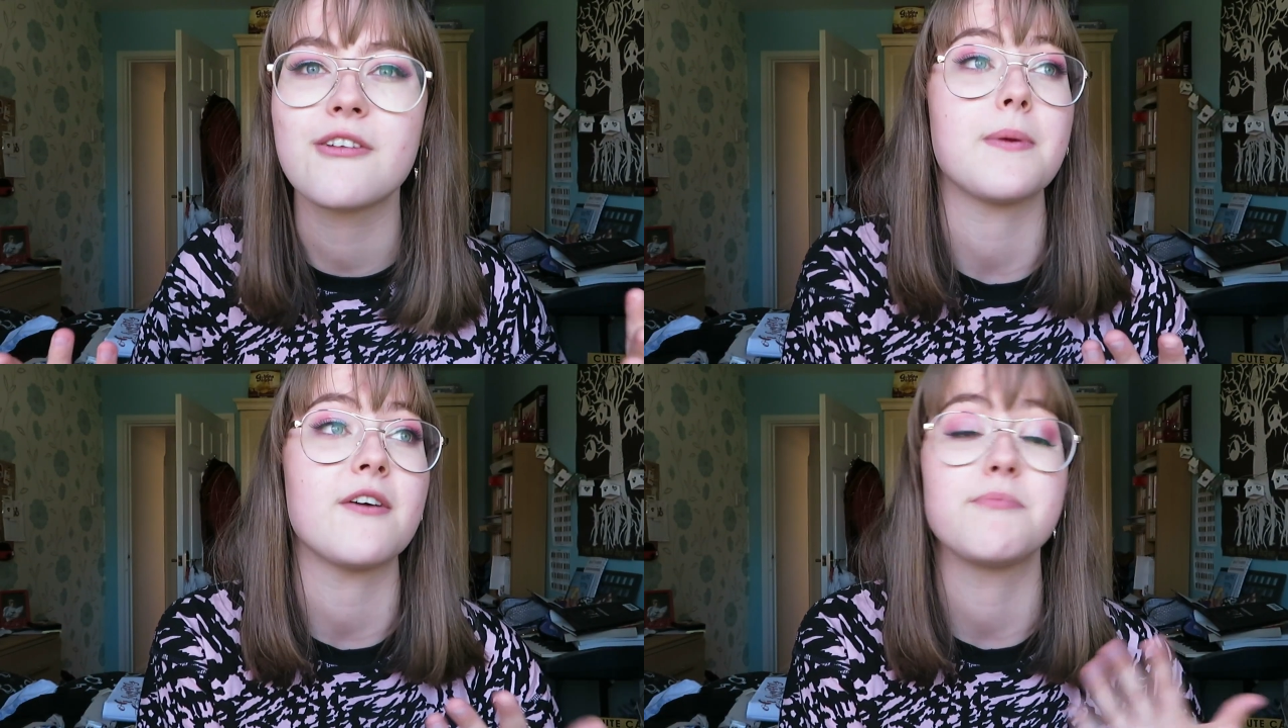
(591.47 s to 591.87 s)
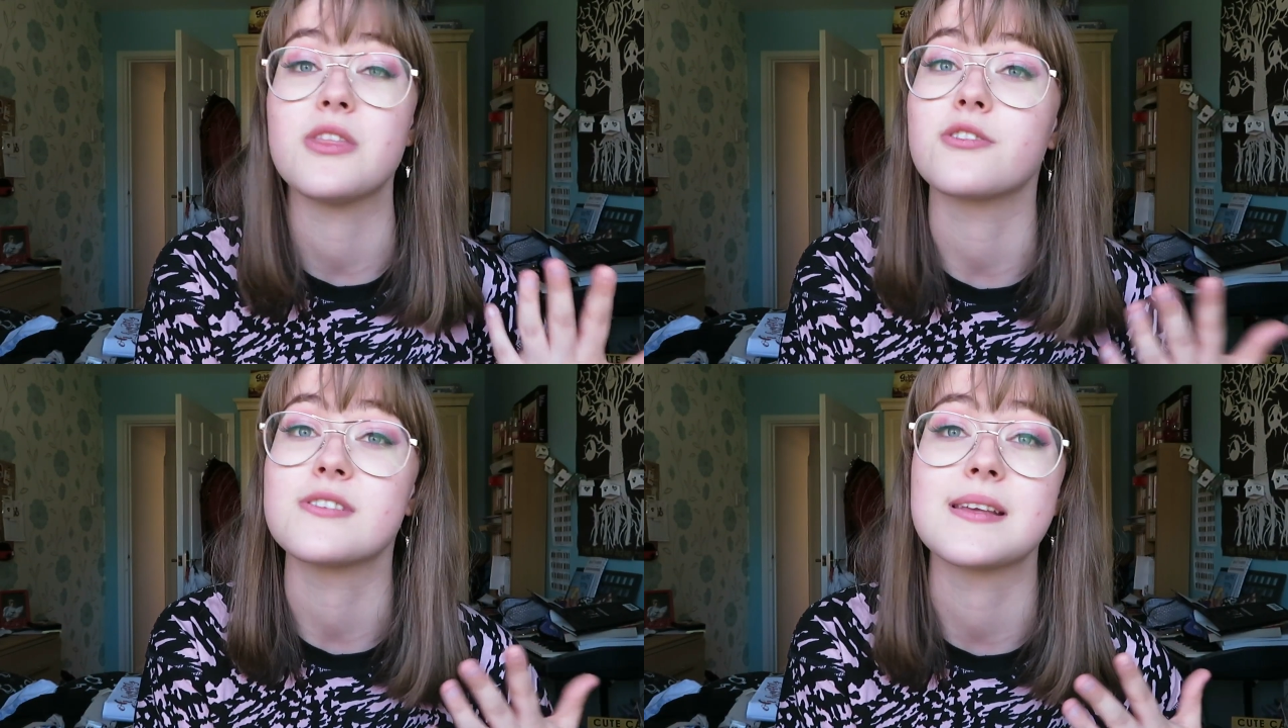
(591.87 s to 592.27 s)
Maybe I've
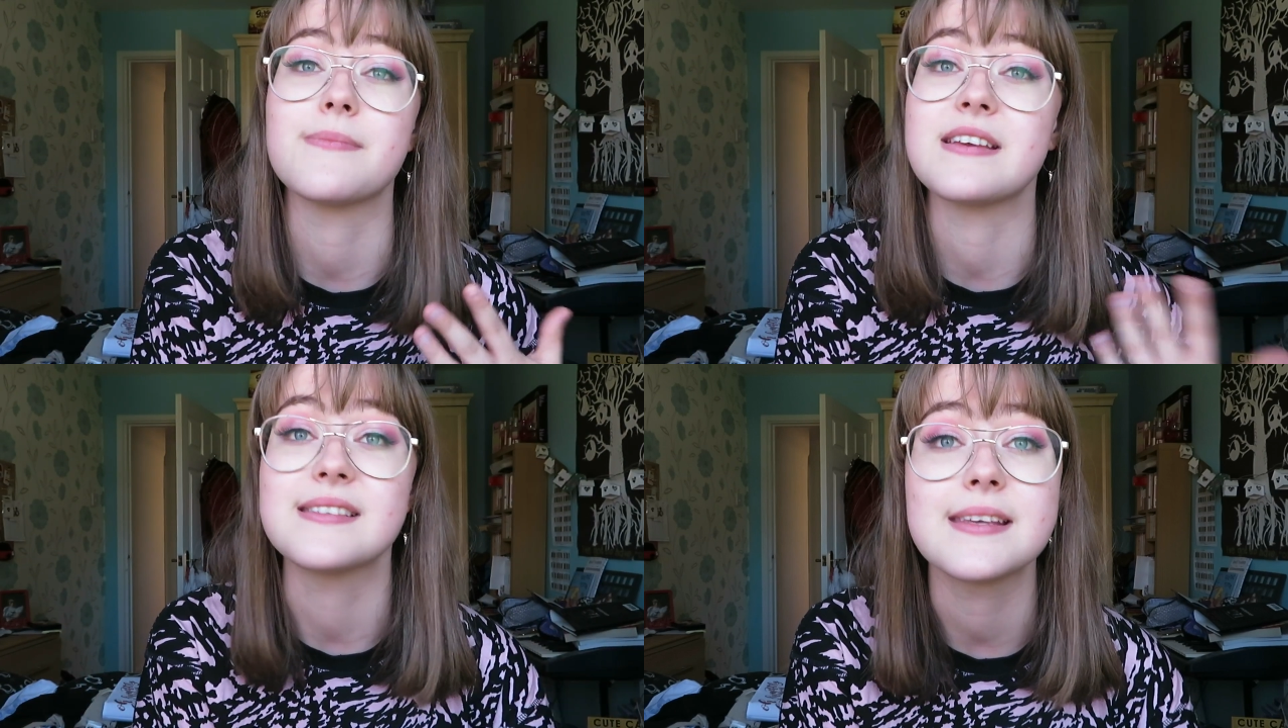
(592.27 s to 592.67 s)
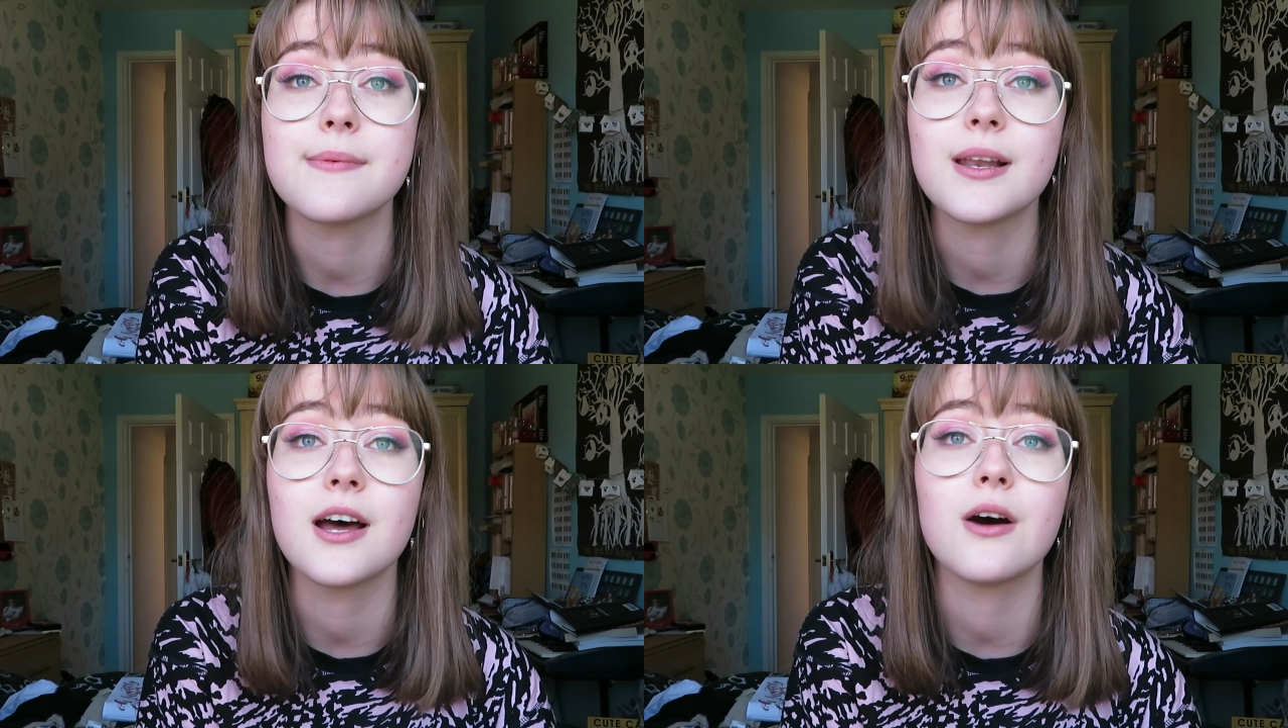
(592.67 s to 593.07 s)
been through something
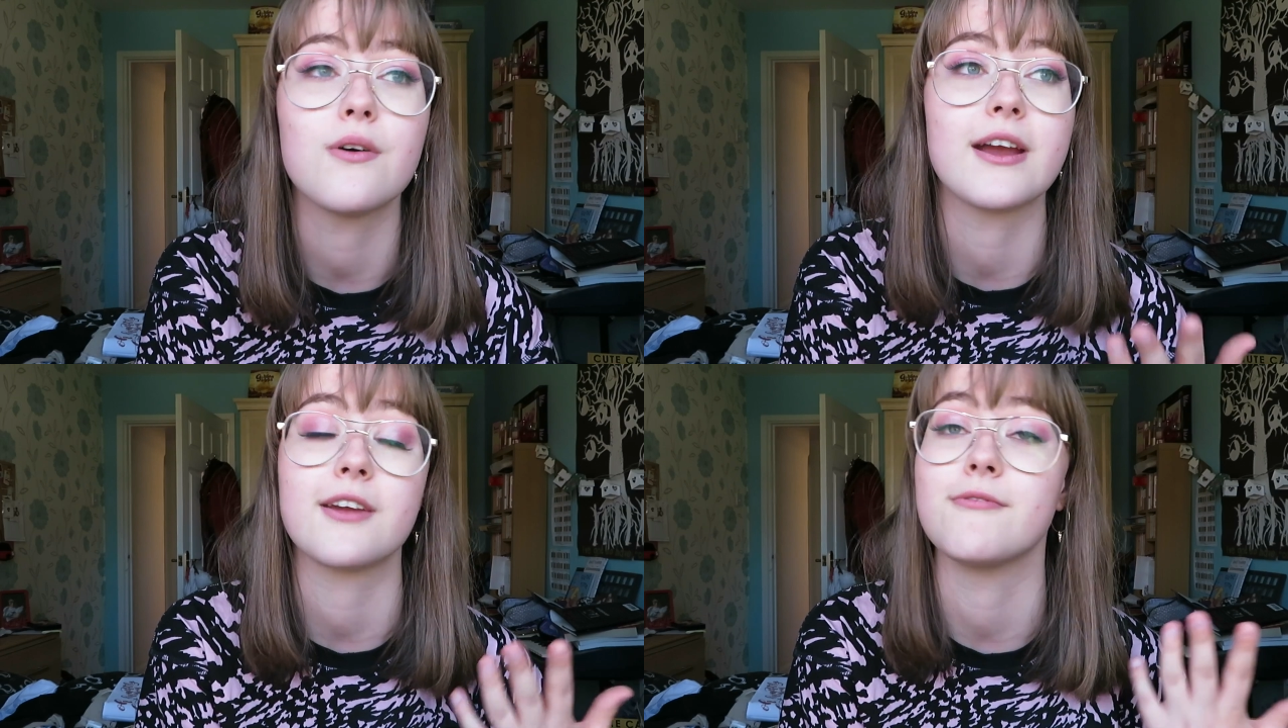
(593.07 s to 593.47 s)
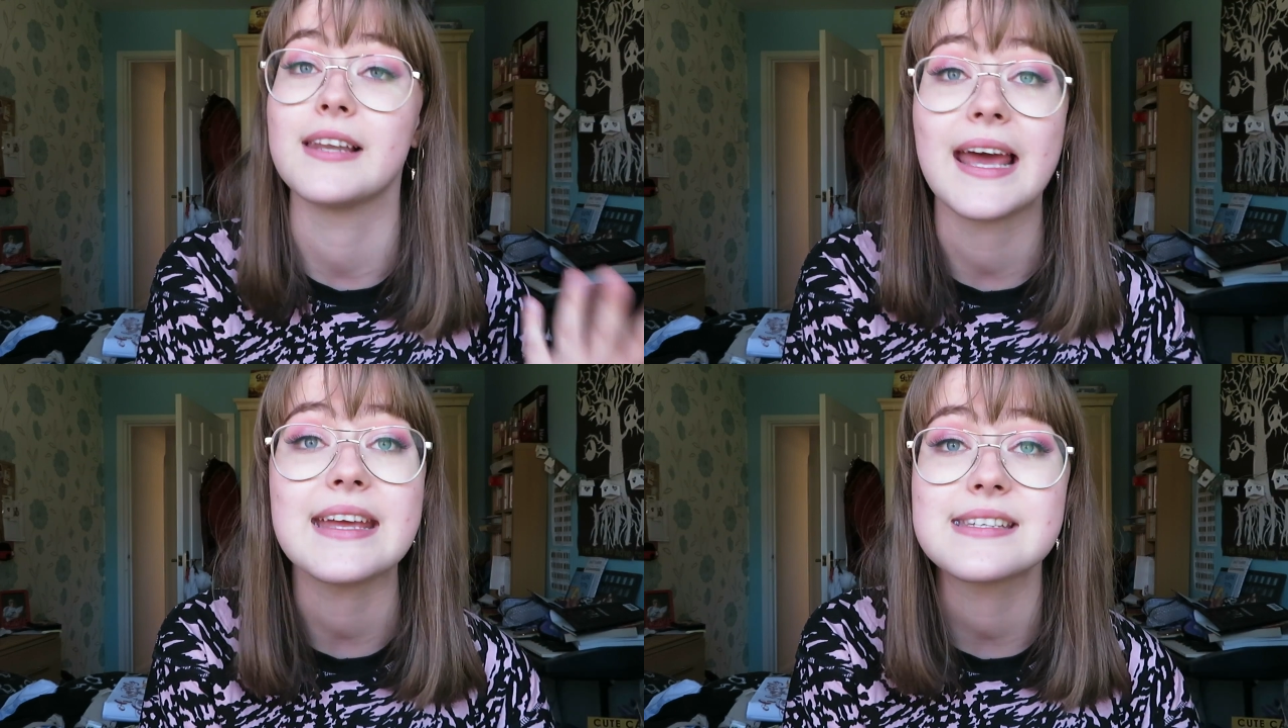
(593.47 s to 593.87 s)
similar, or I can
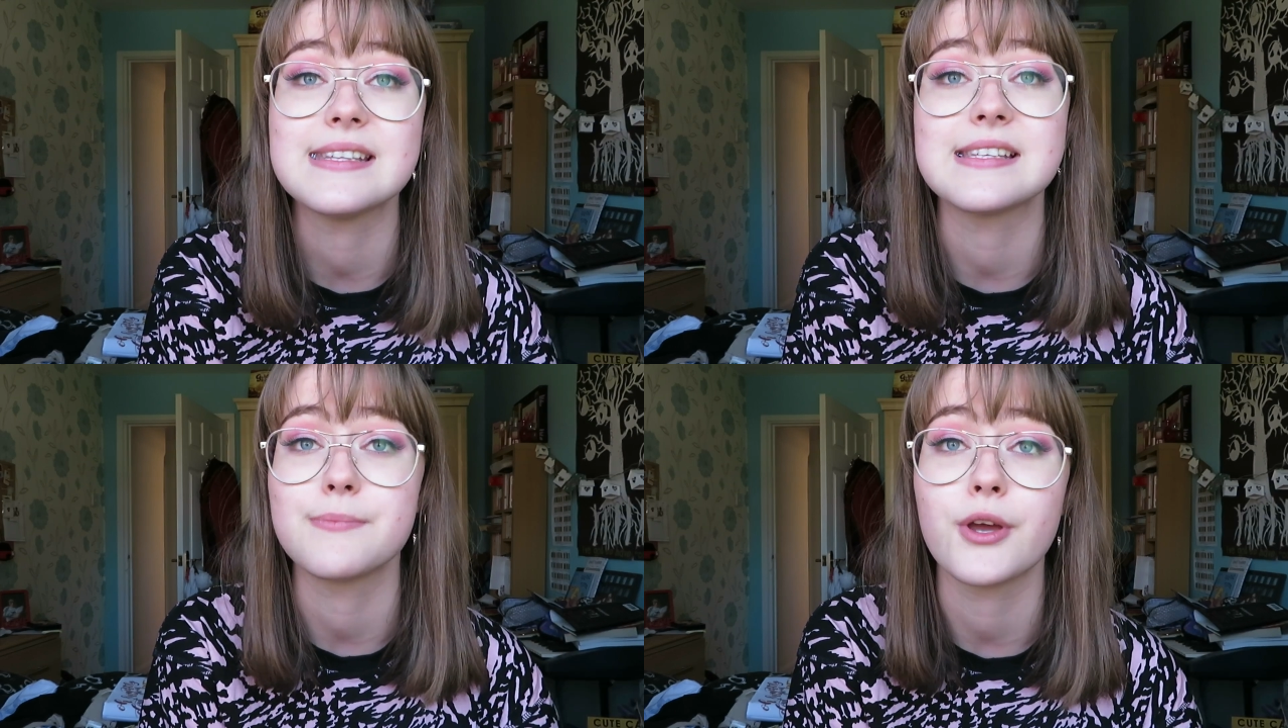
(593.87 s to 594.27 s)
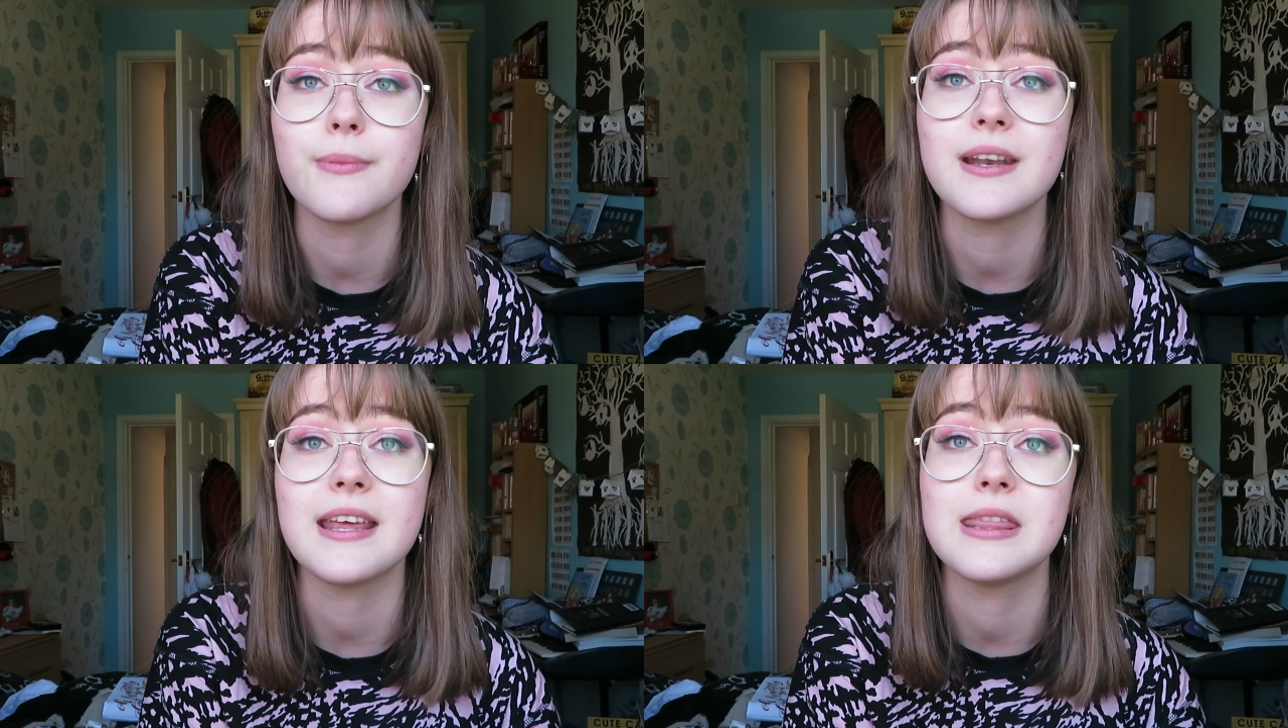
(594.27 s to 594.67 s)
relate to this
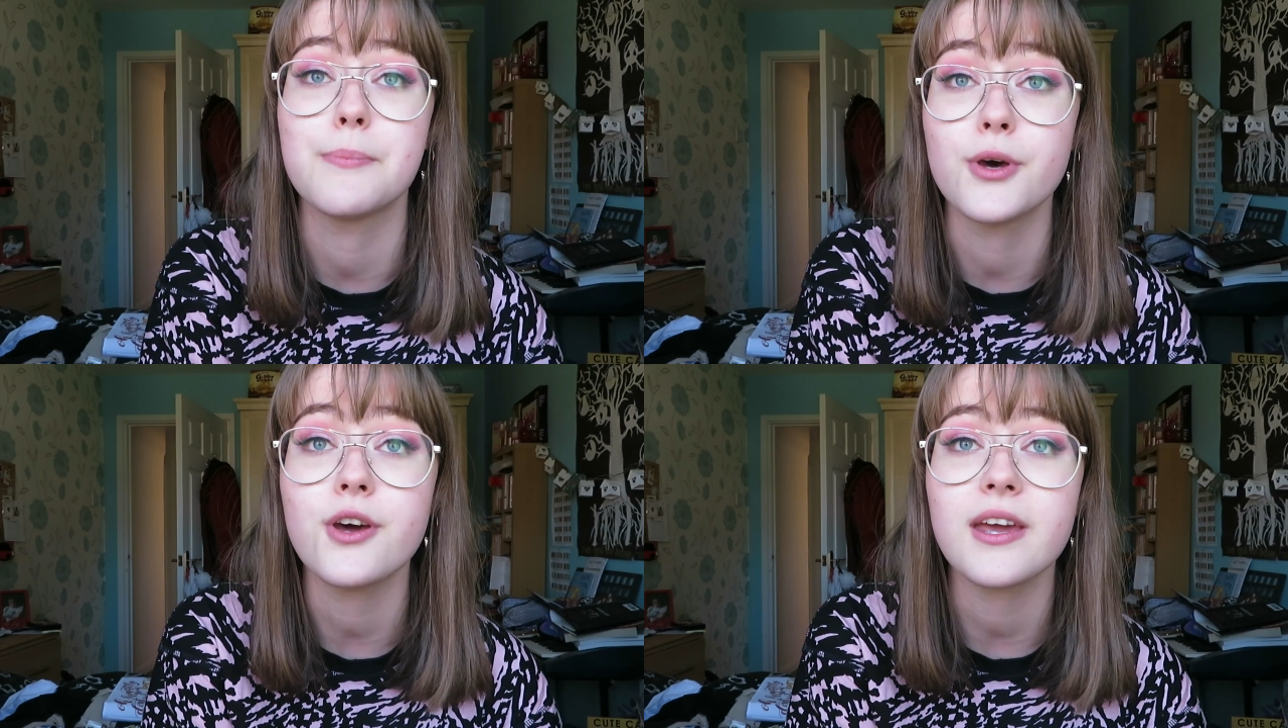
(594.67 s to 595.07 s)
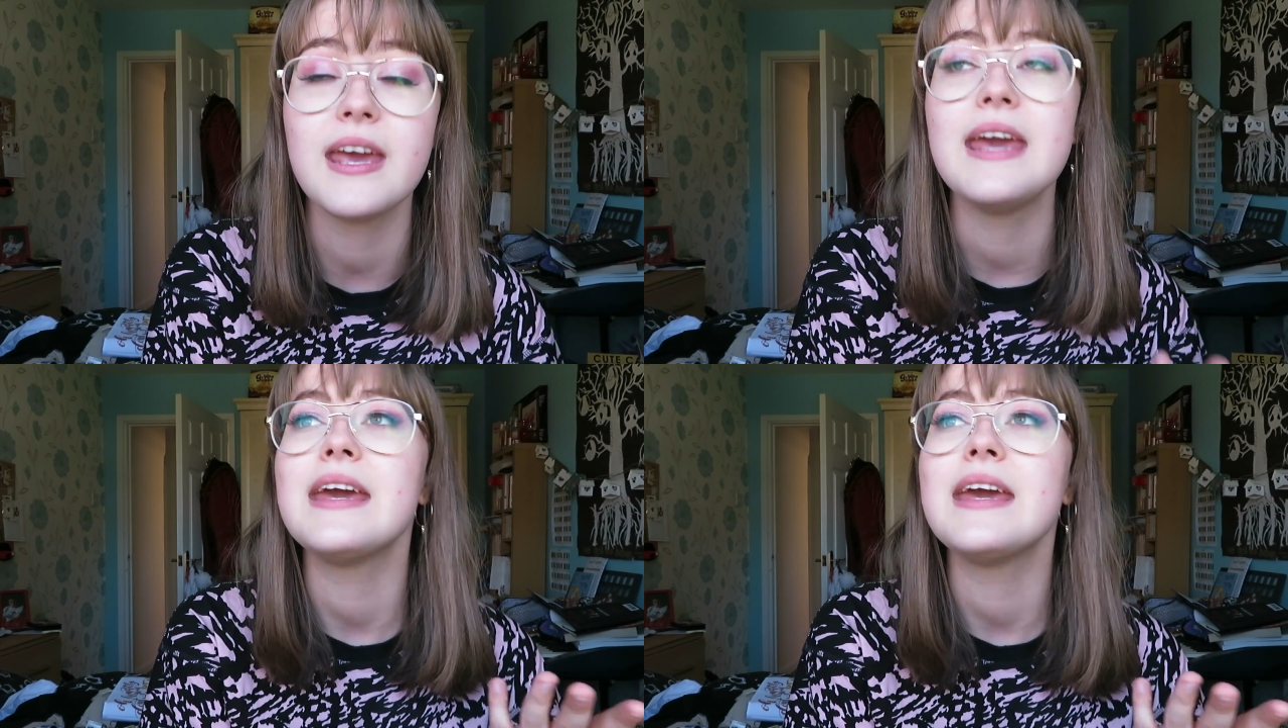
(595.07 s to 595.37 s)
moment in the book,